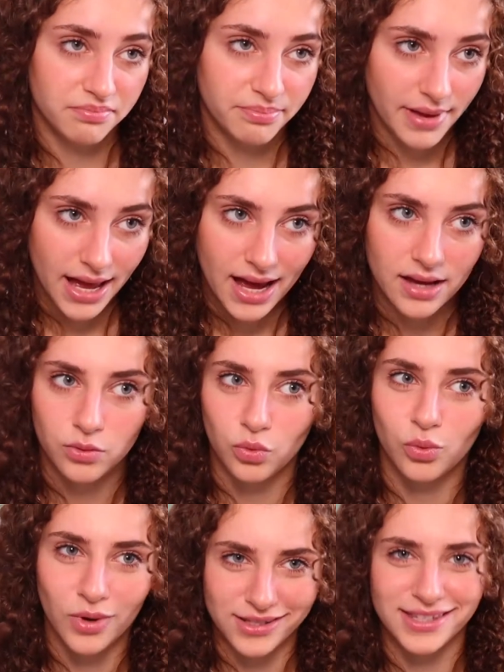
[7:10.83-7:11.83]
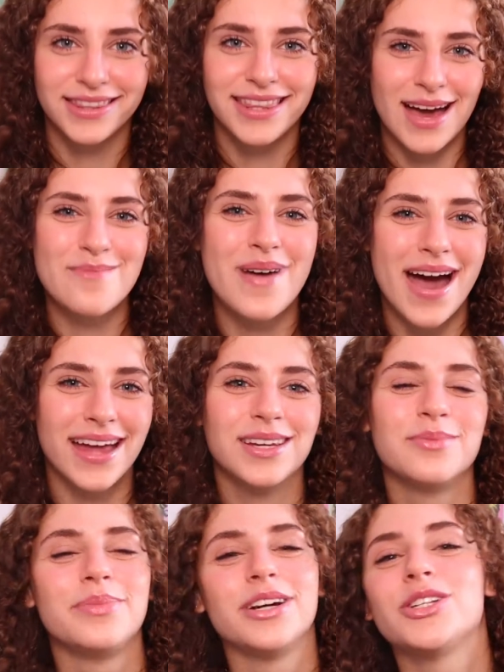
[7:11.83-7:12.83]
bad, wasn't that bad
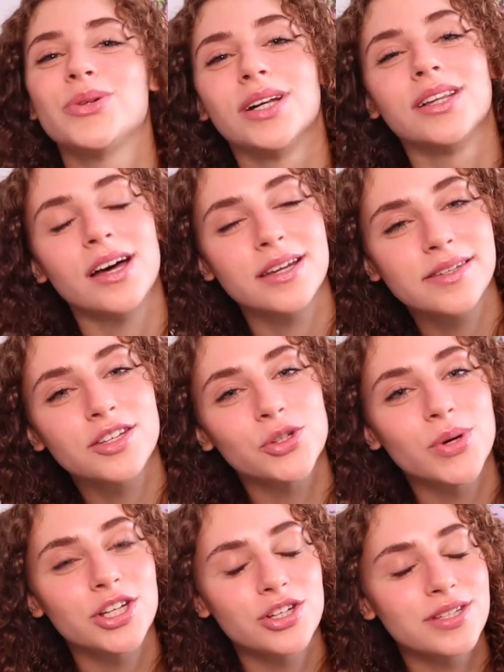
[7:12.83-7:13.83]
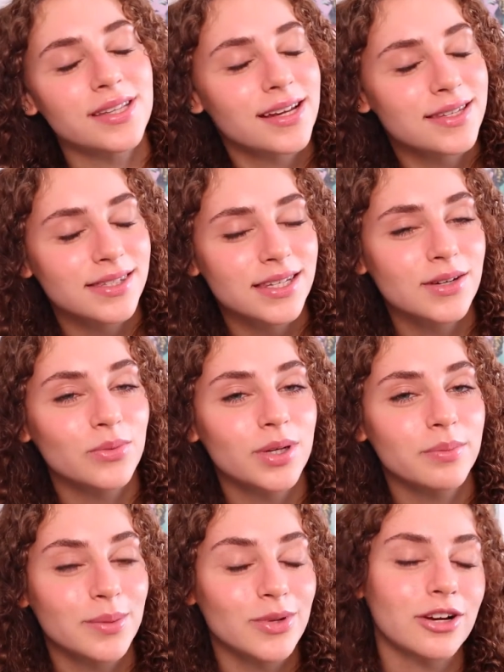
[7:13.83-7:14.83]
compared to a lot of situations that I see
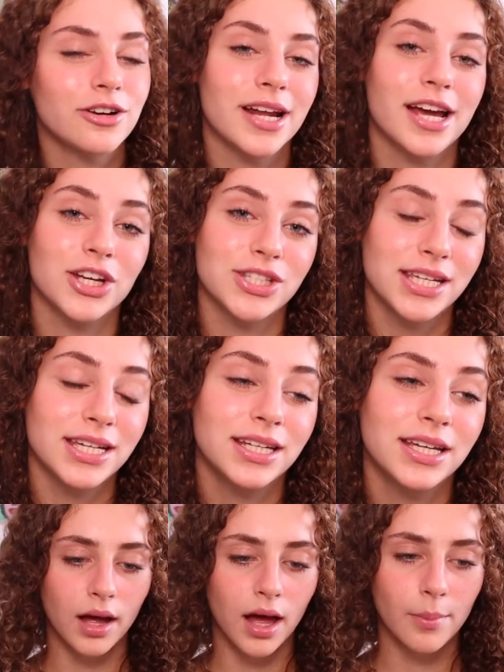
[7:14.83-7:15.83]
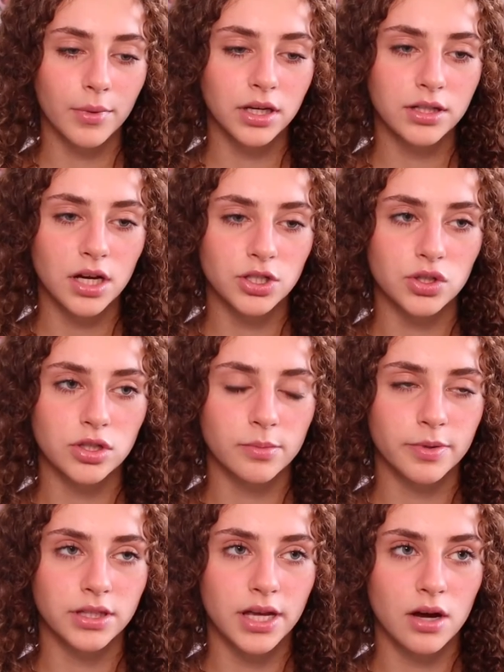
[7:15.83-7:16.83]
when people are on Accutane. I'm gonna touch on the
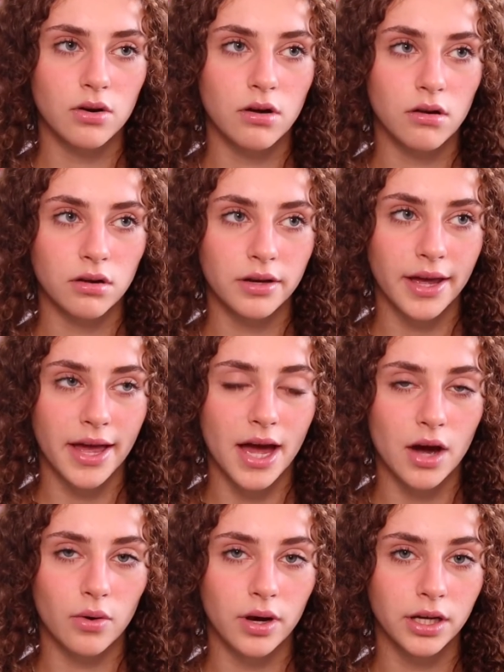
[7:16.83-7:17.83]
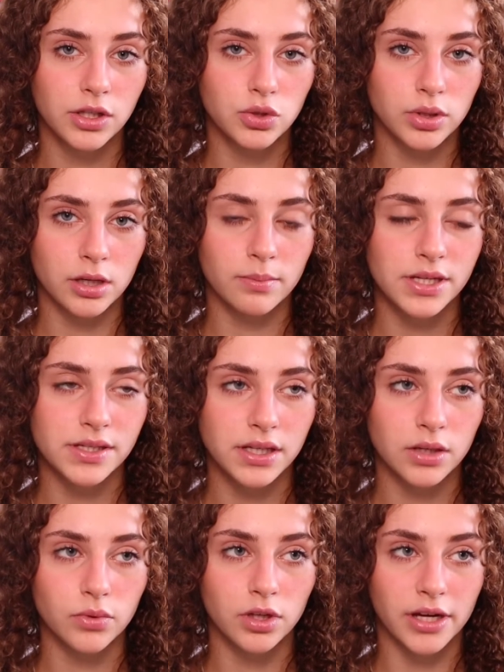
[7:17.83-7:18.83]
topic now on how I treated my
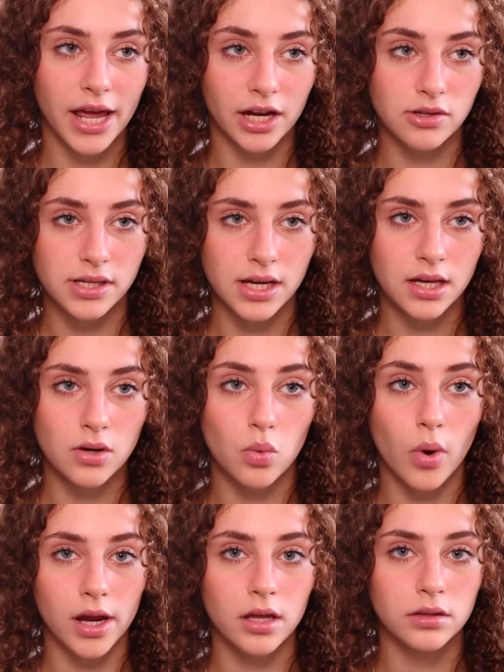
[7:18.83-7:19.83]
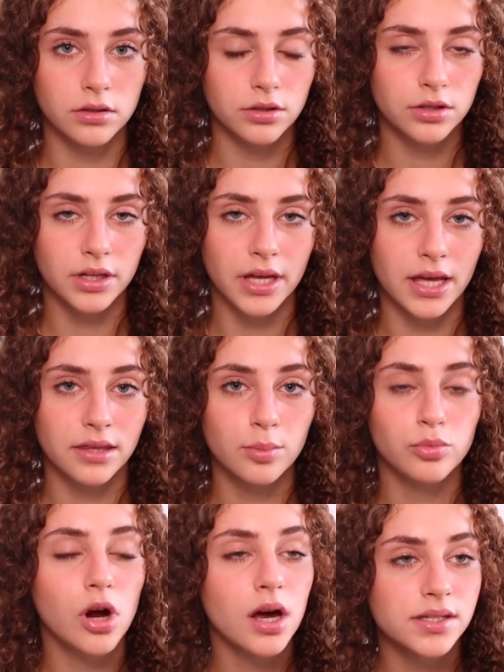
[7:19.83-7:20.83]
skin while on Accutane, what I learned in the
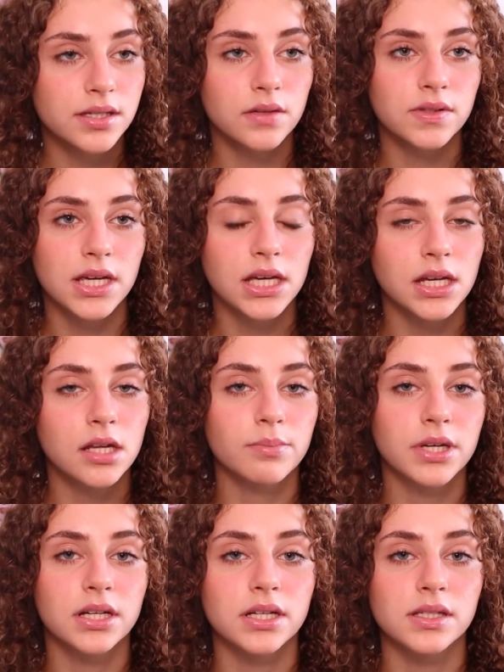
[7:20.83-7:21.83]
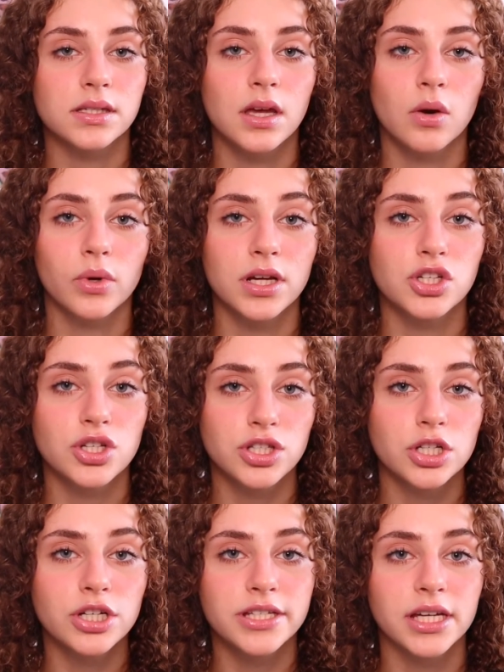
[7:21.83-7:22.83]
process of taking it, because when I just
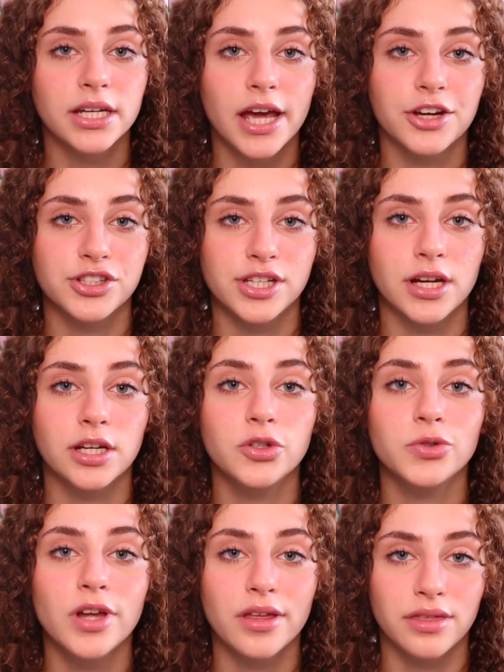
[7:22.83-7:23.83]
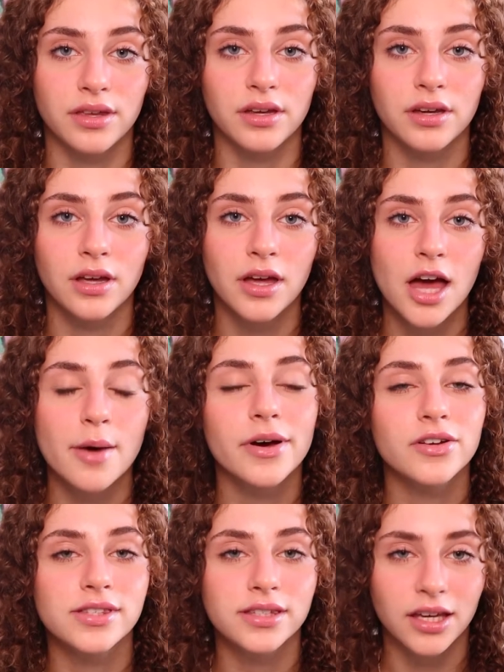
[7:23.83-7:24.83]
started taking Accutane, I knew nothing
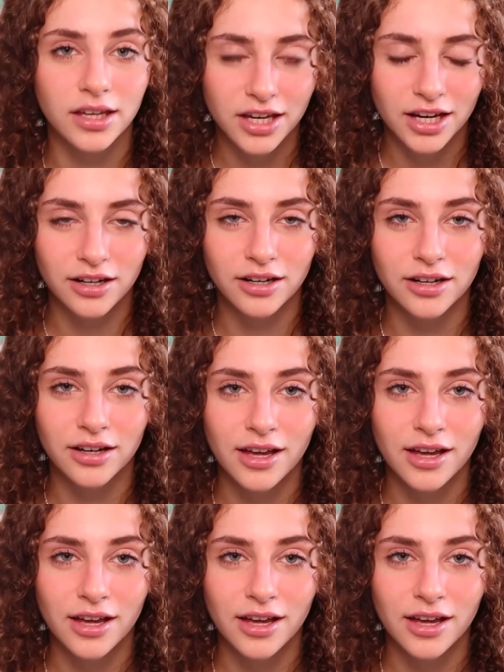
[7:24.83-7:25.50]
about skincare.